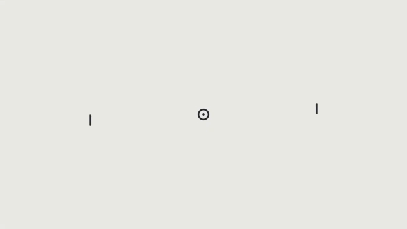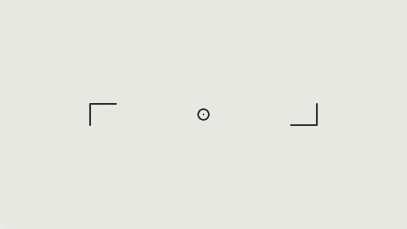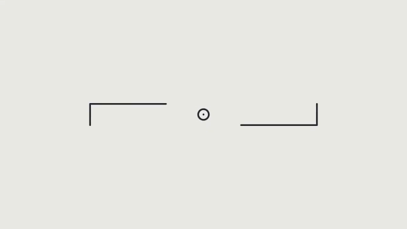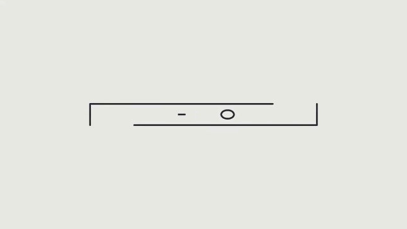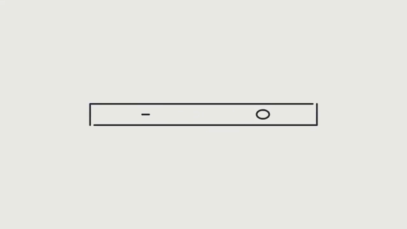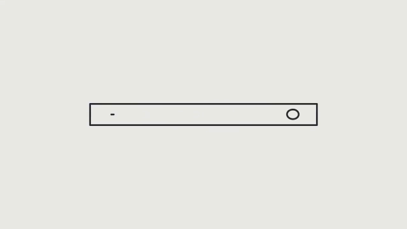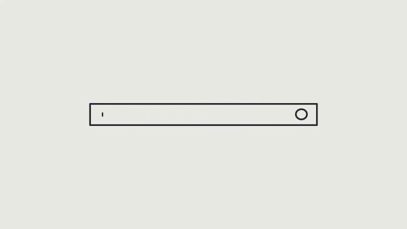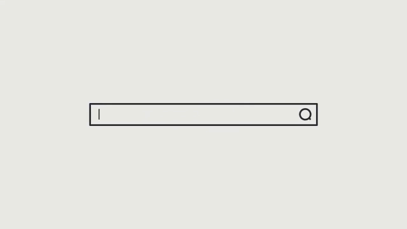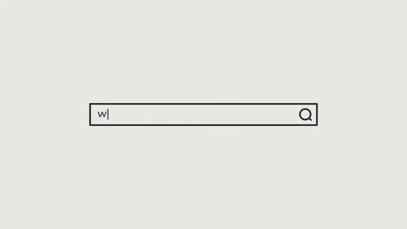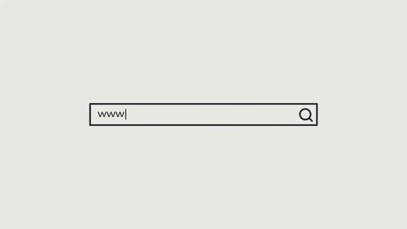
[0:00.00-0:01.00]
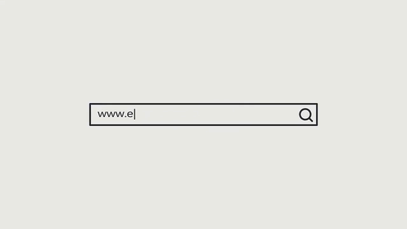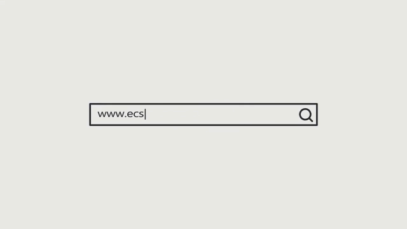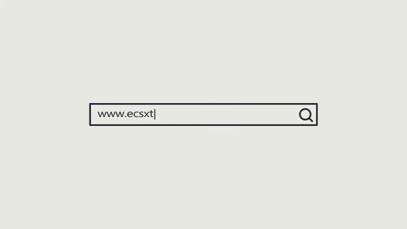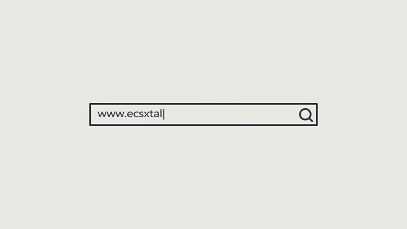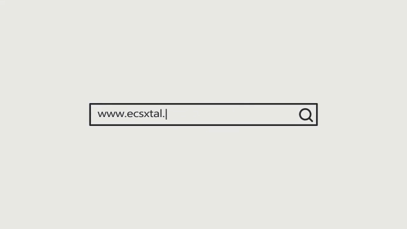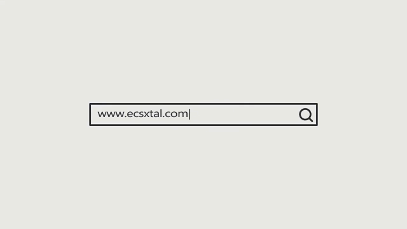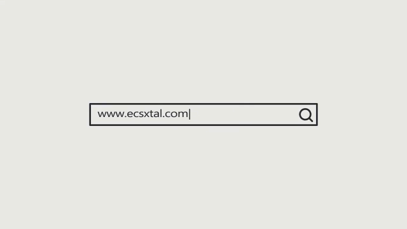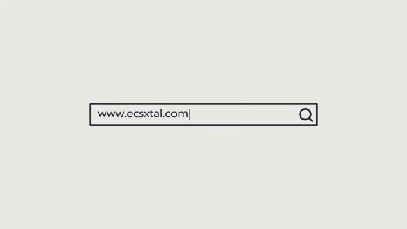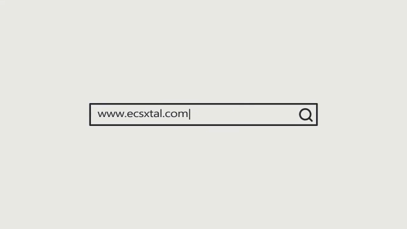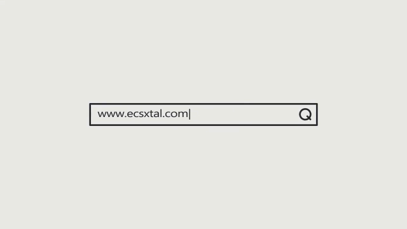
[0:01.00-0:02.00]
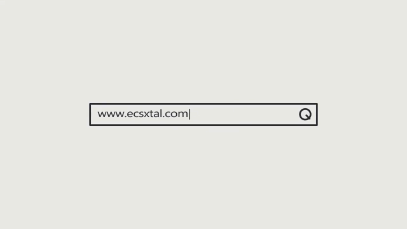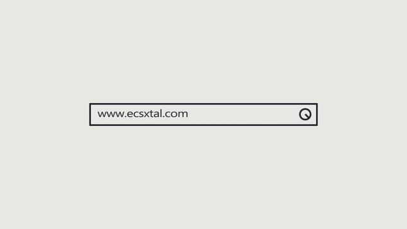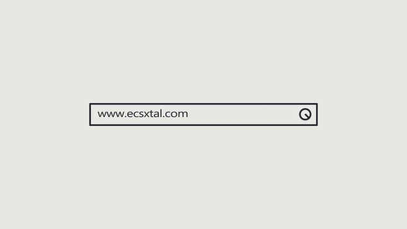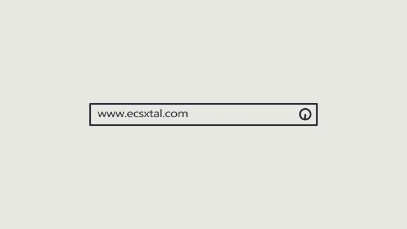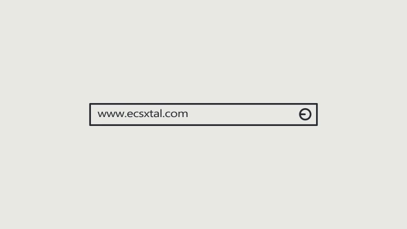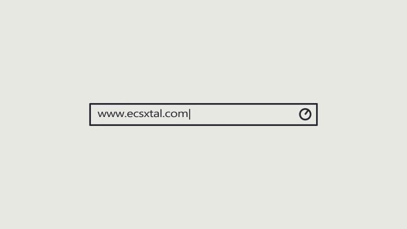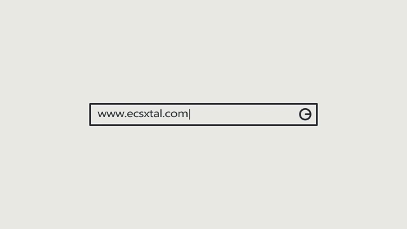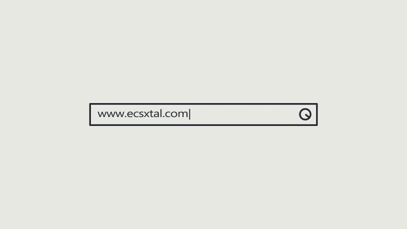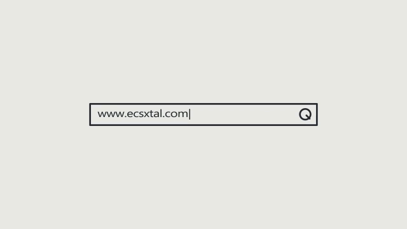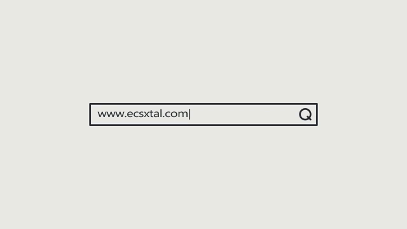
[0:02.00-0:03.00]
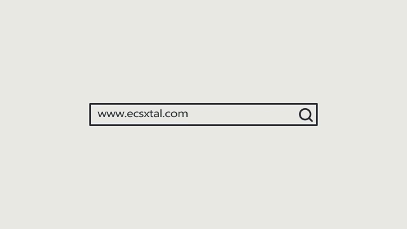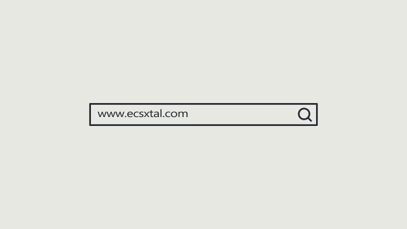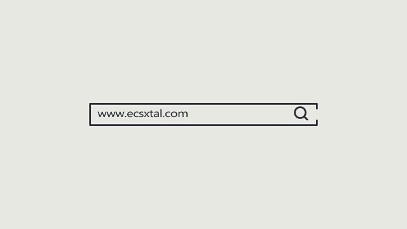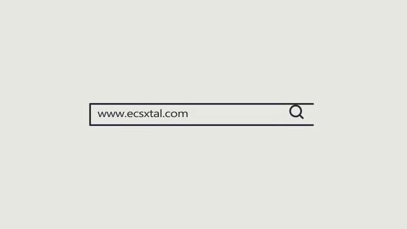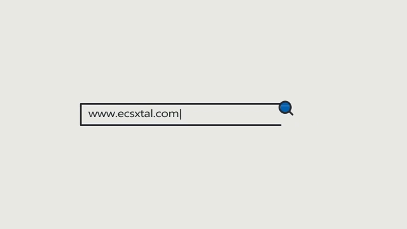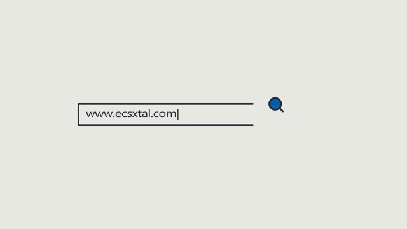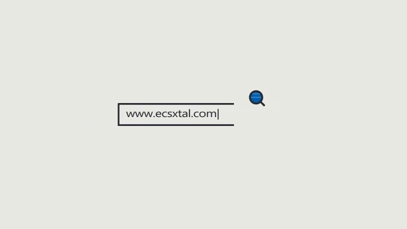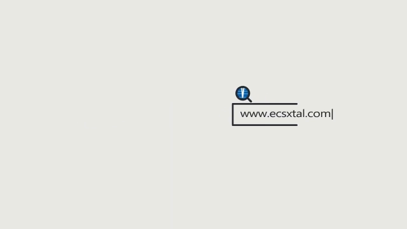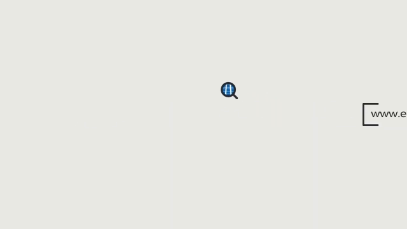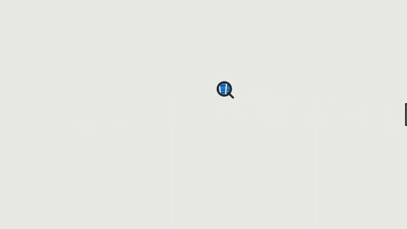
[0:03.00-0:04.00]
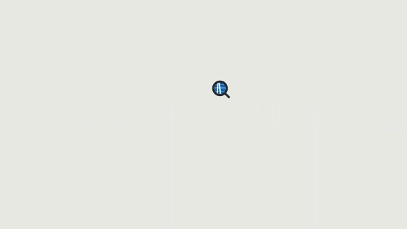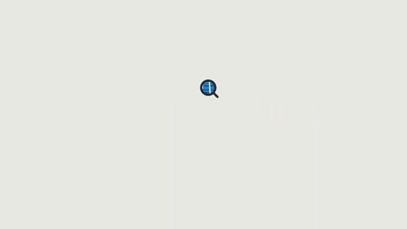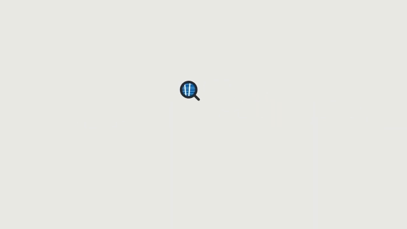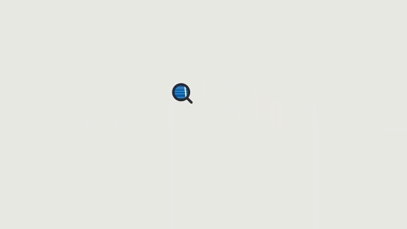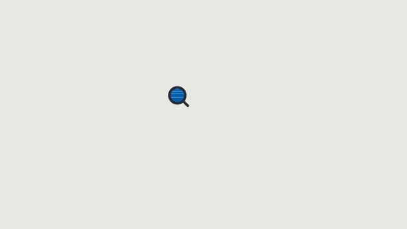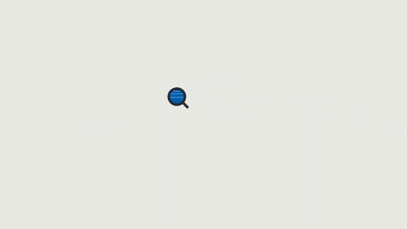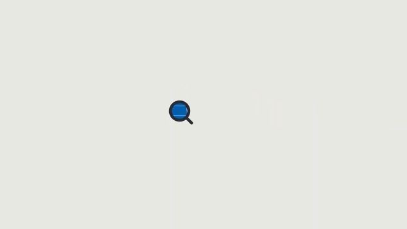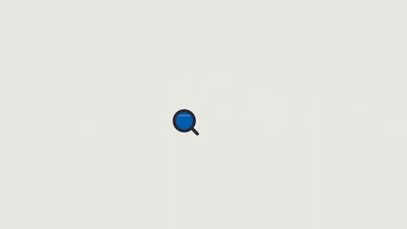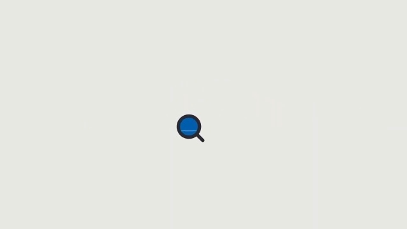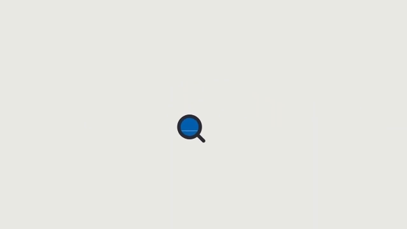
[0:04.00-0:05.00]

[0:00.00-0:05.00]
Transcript: (no speaker visible)